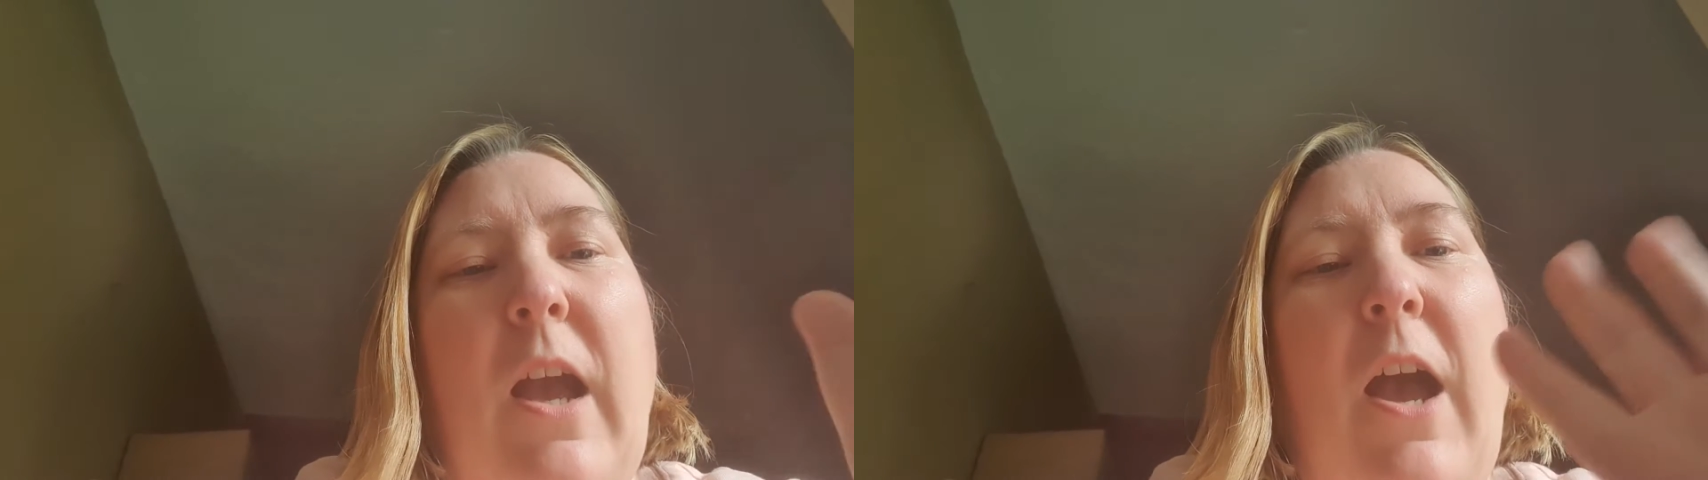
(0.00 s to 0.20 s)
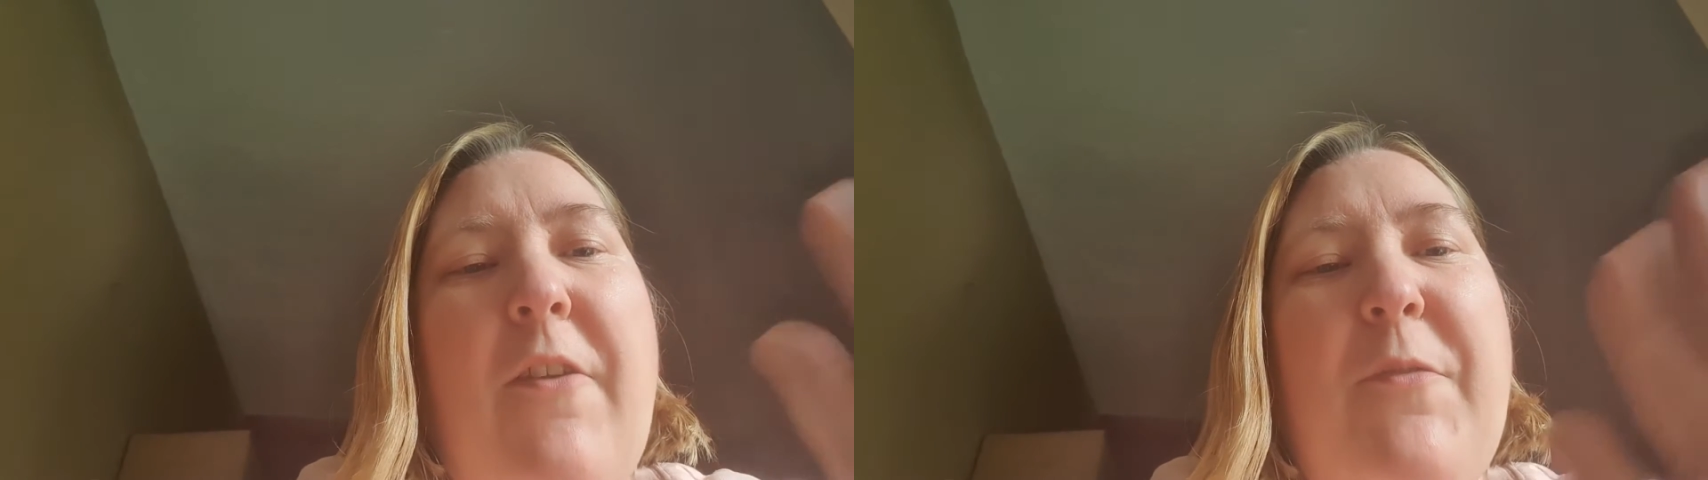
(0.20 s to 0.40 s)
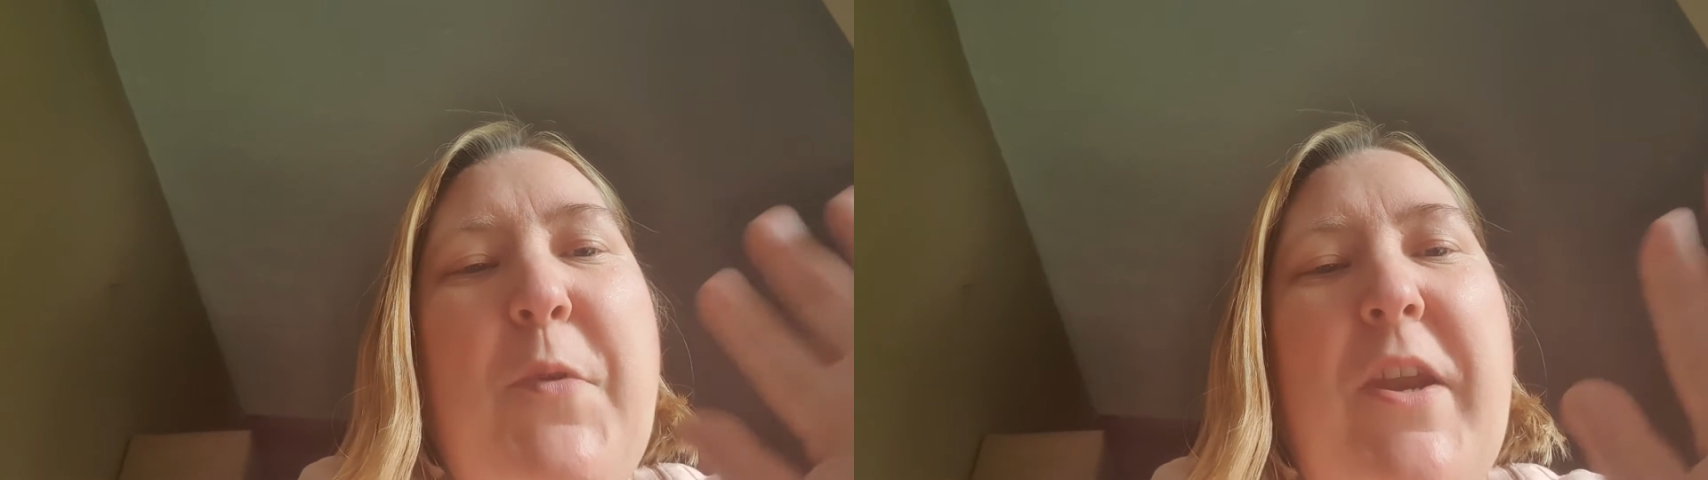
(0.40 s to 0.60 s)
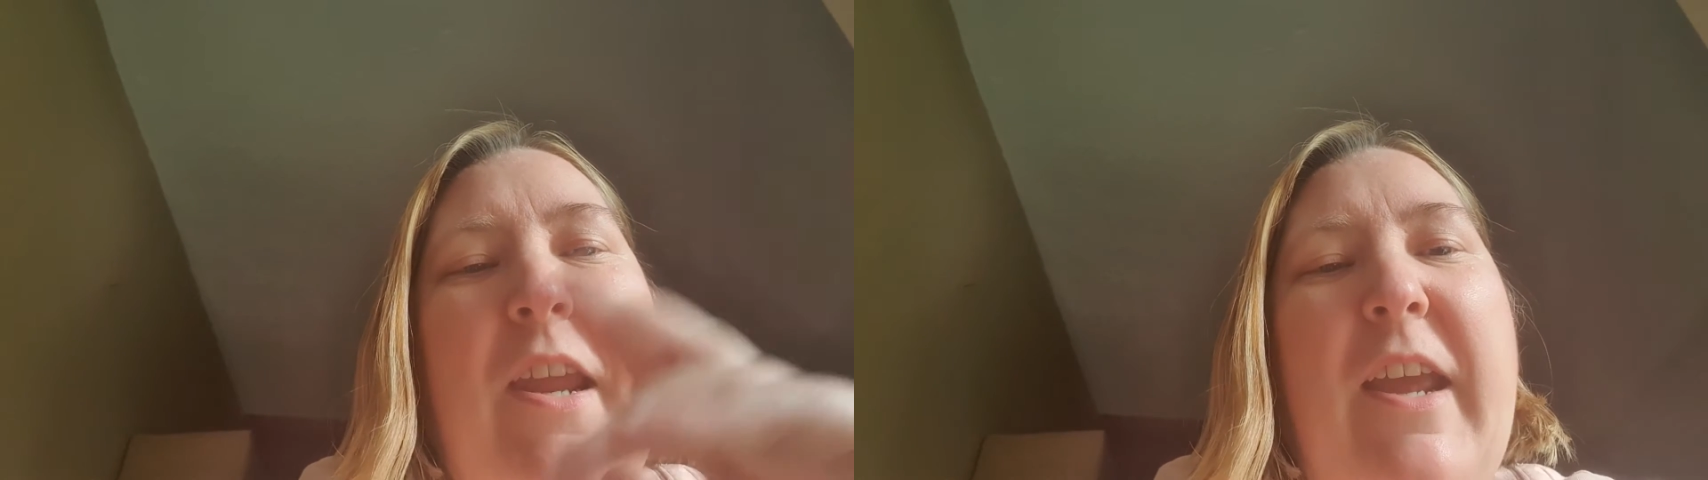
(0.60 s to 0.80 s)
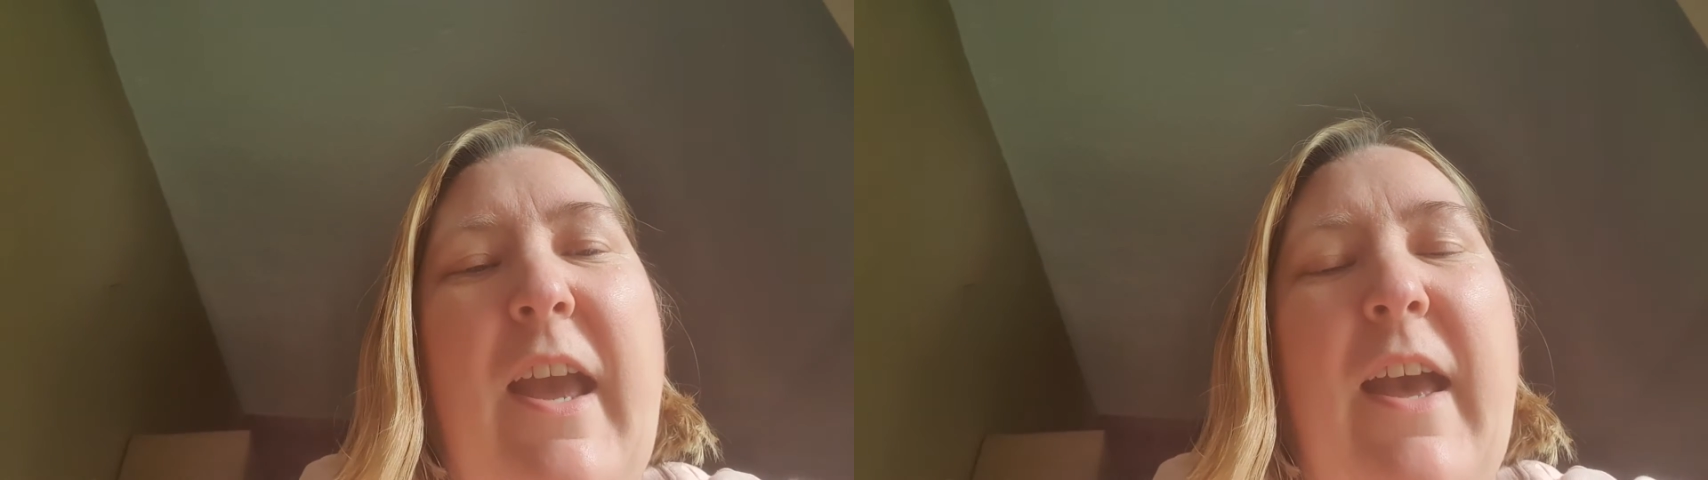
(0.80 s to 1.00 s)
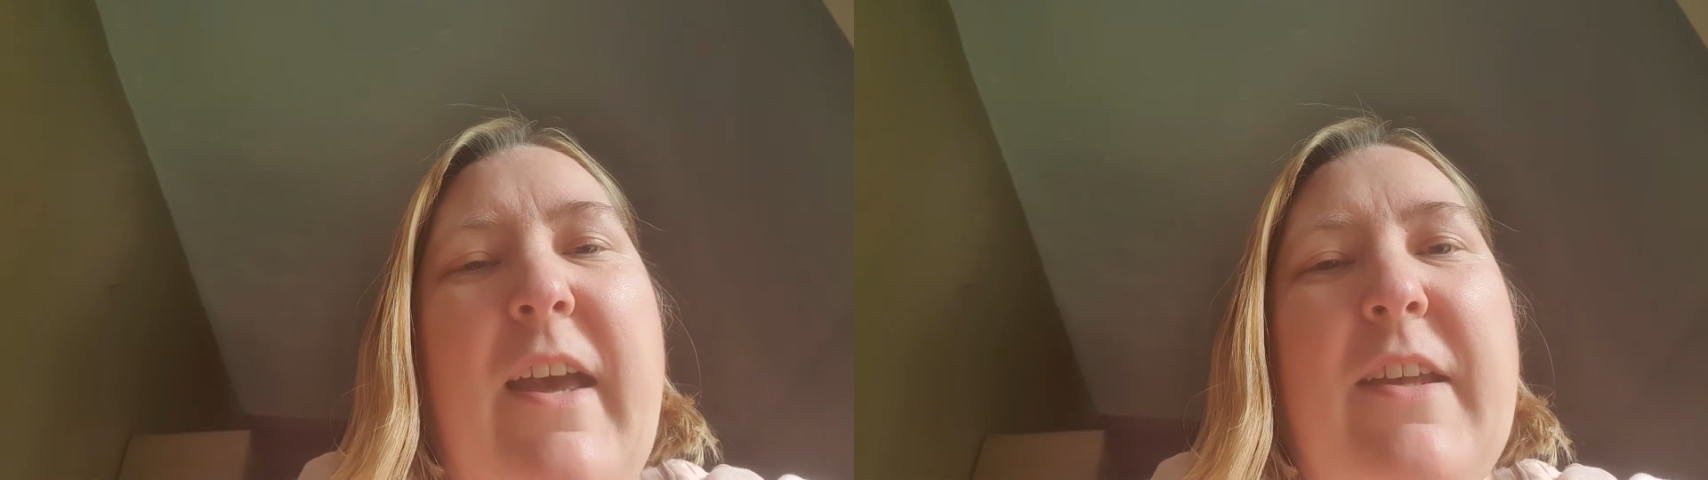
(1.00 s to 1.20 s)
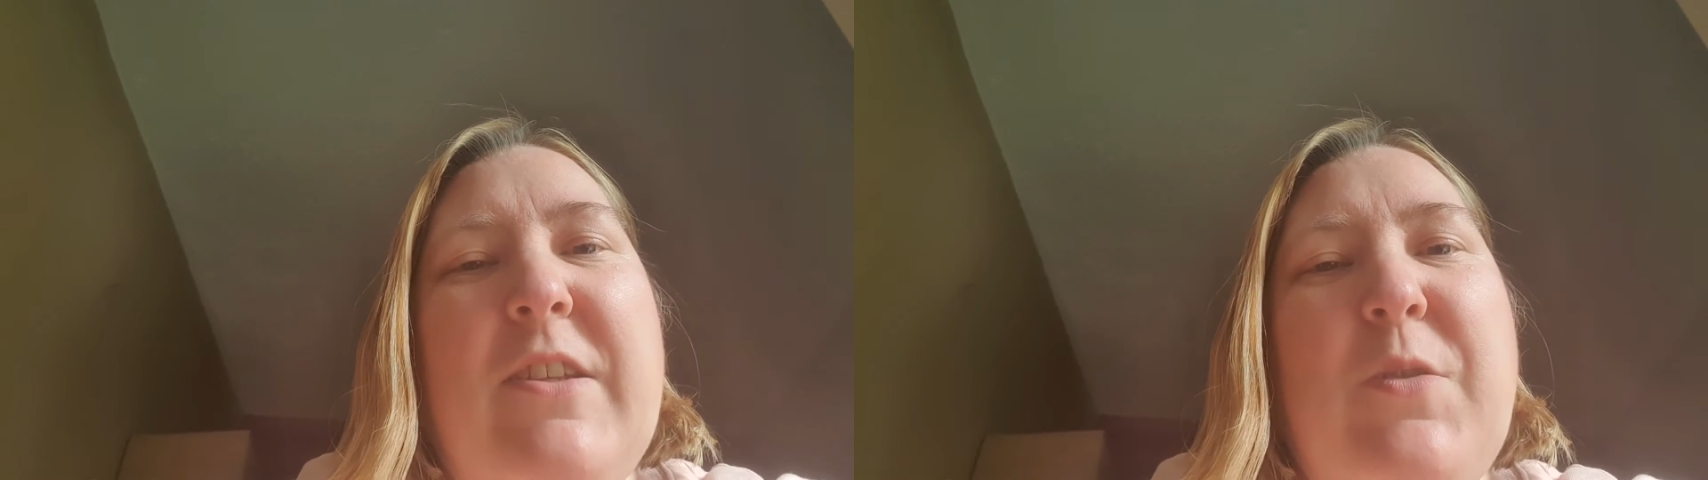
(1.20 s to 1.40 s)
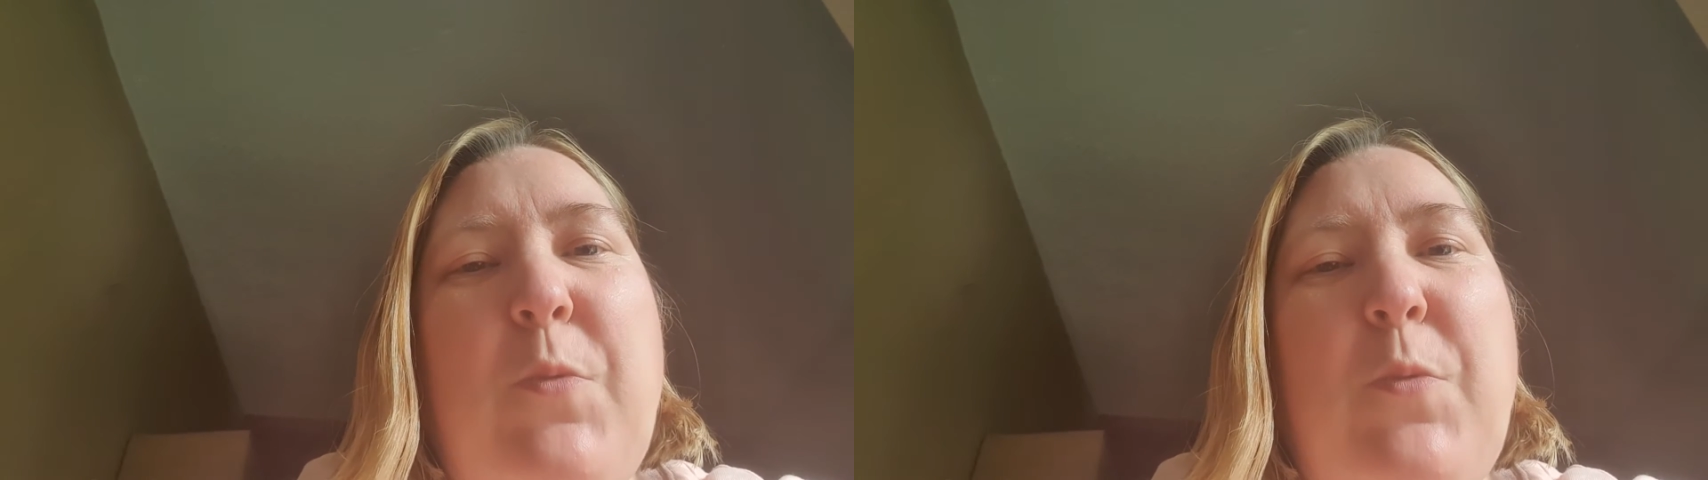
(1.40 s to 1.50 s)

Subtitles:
Hi everybody and